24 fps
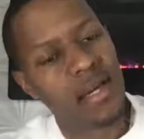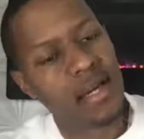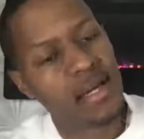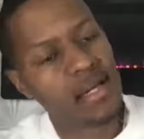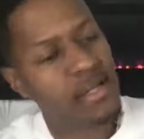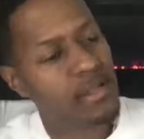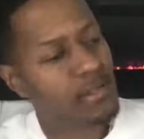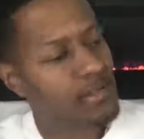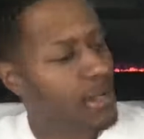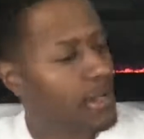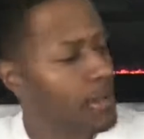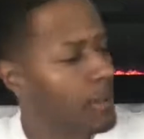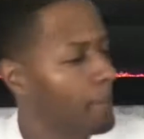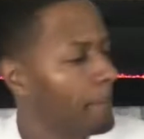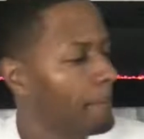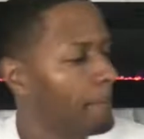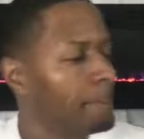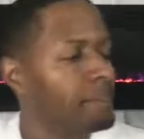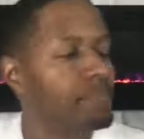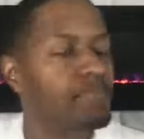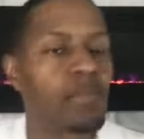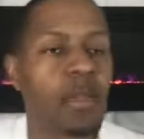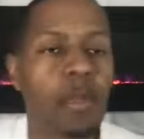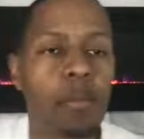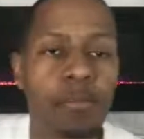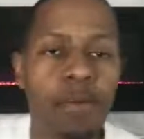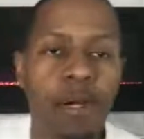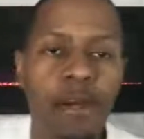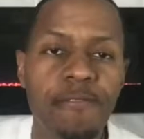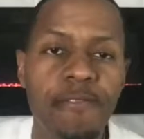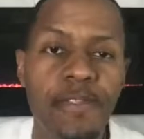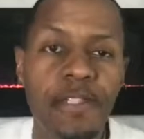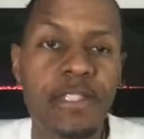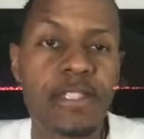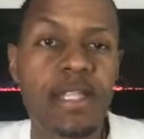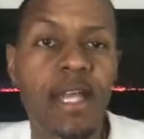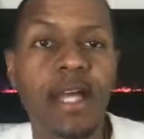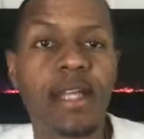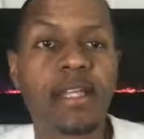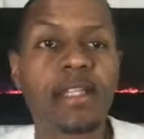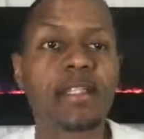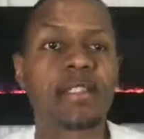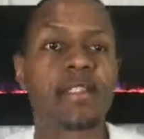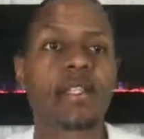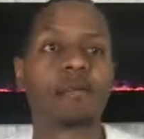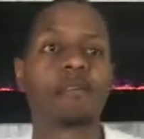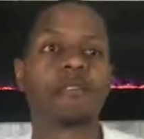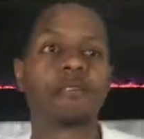At any rate, perfect stocking
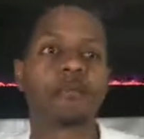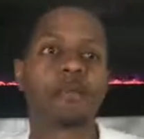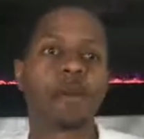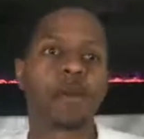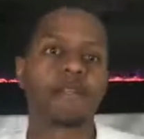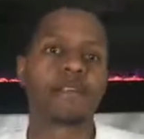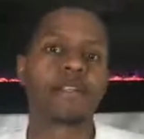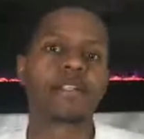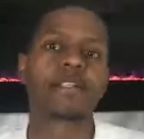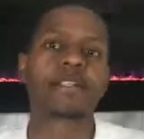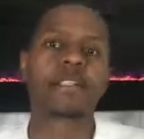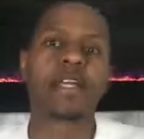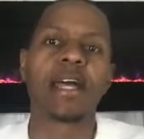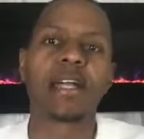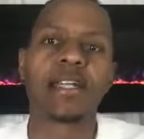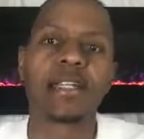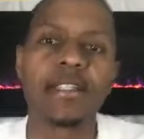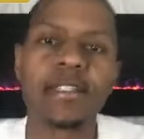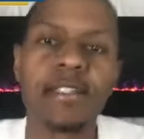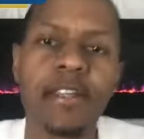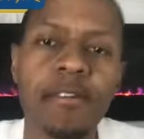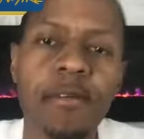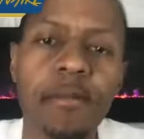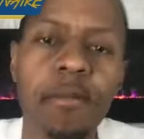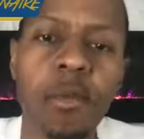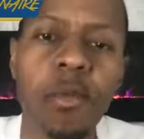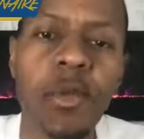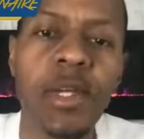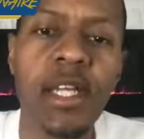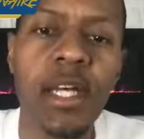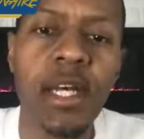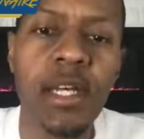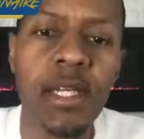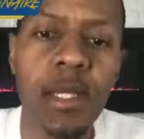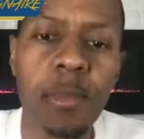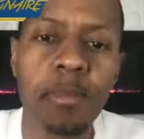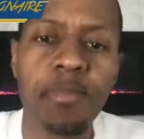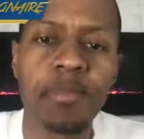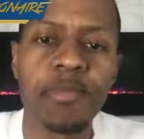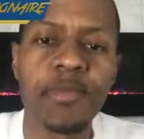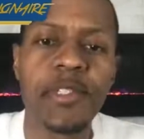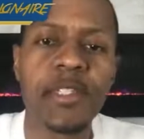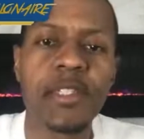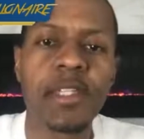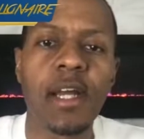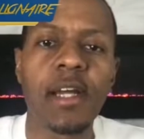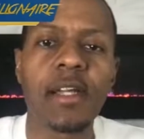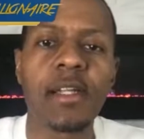stuffer, perfect stocking stuffer. But we're going to get
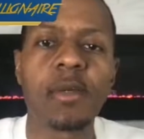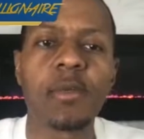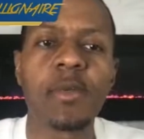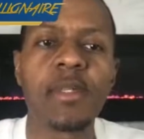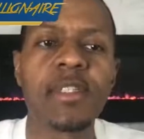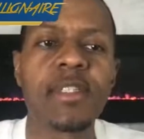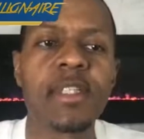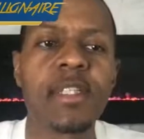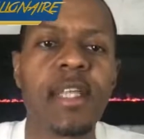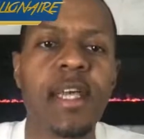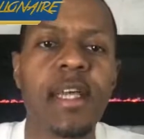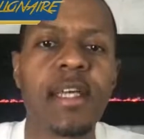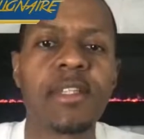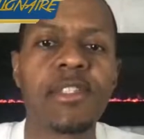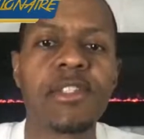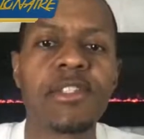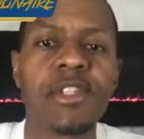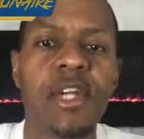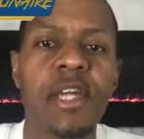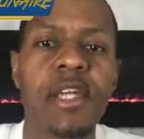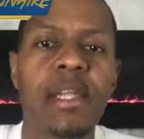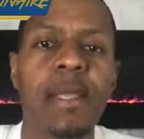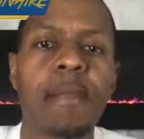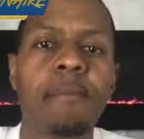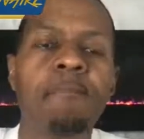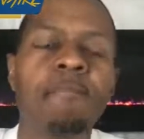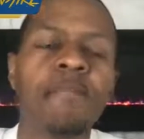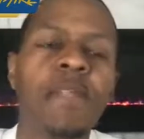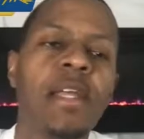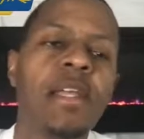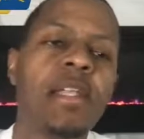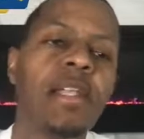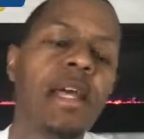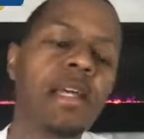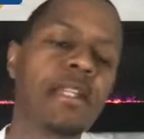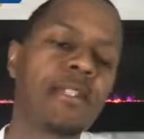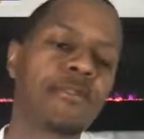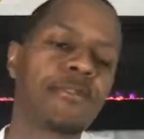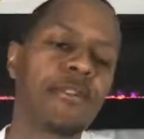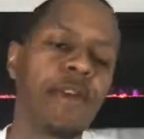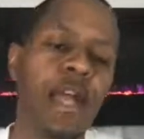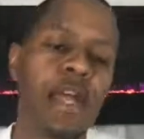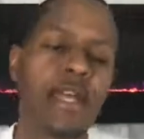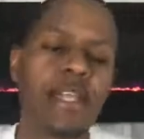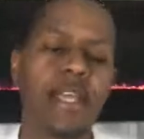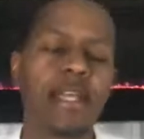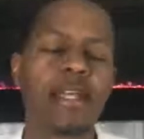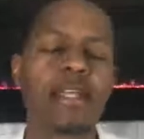started with today's training. Next
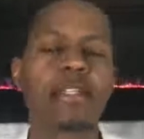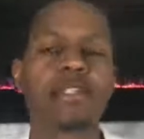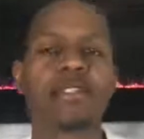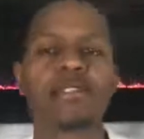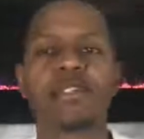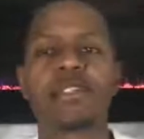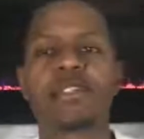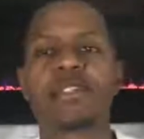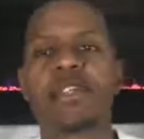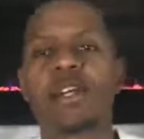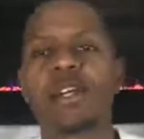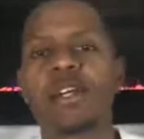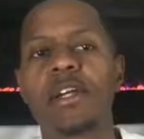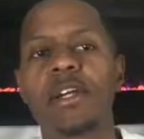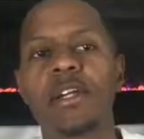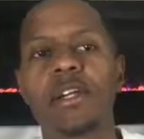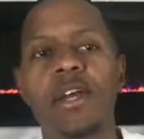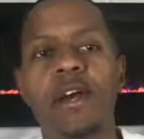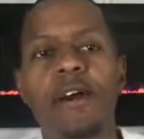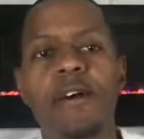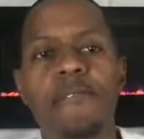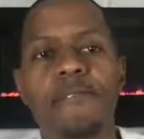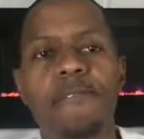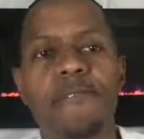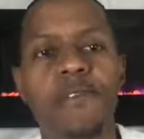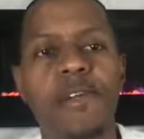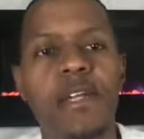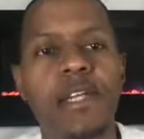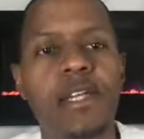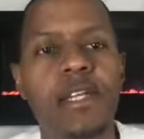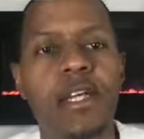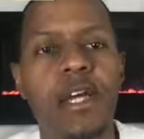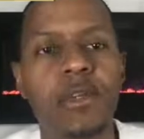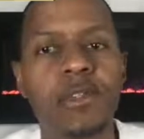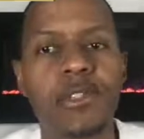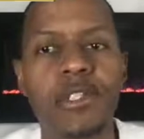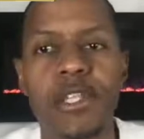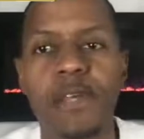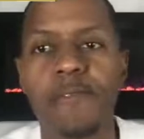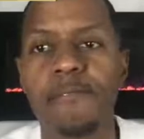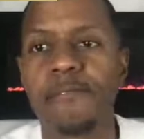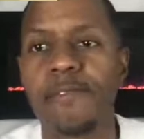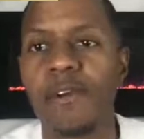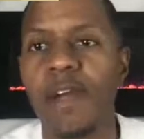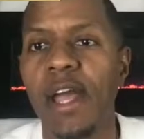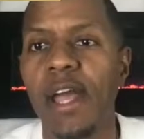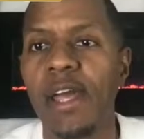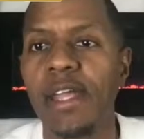Friday is a return of Free Coaching
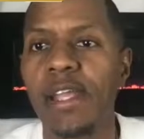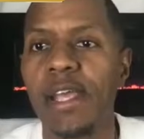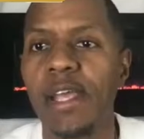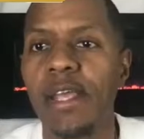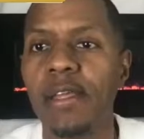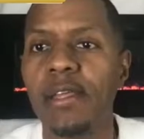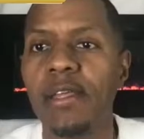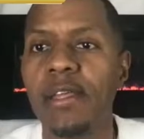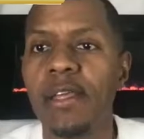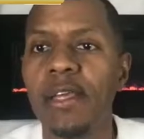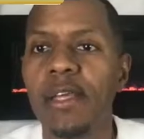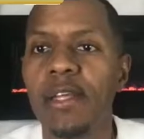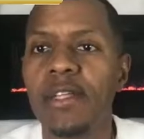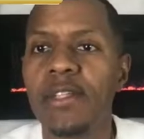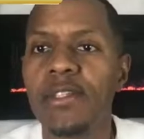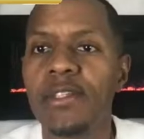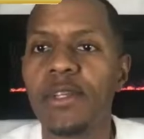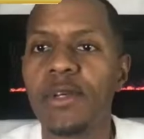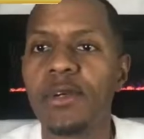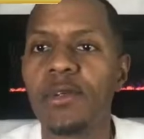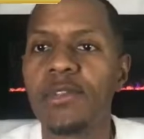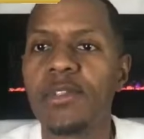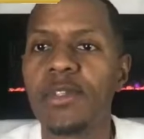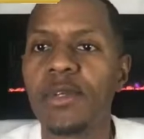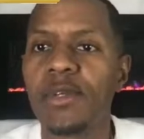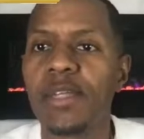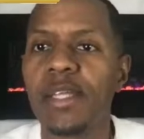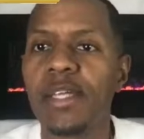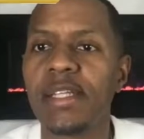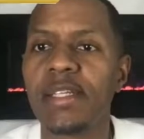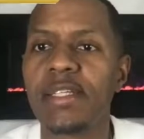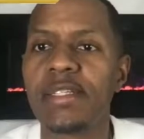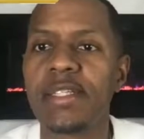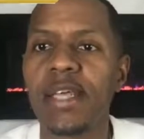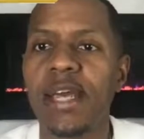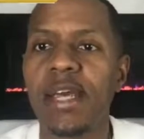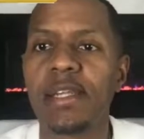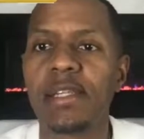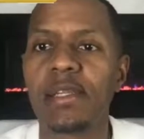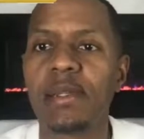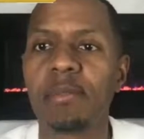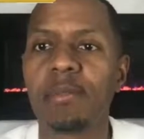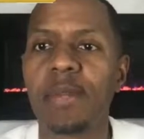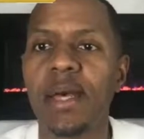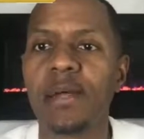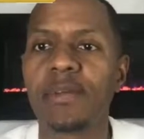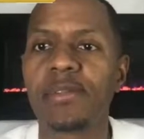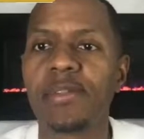Friday. So get excited
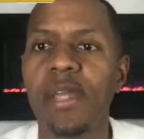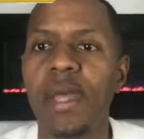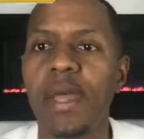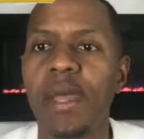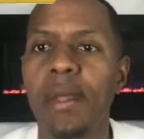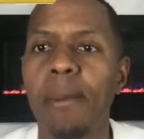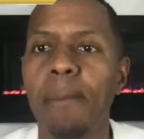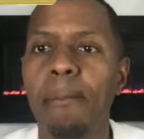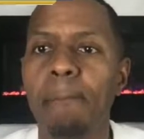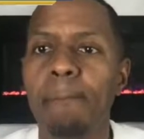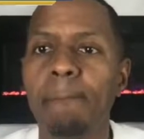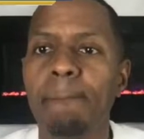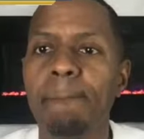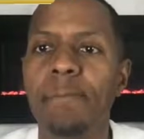about that.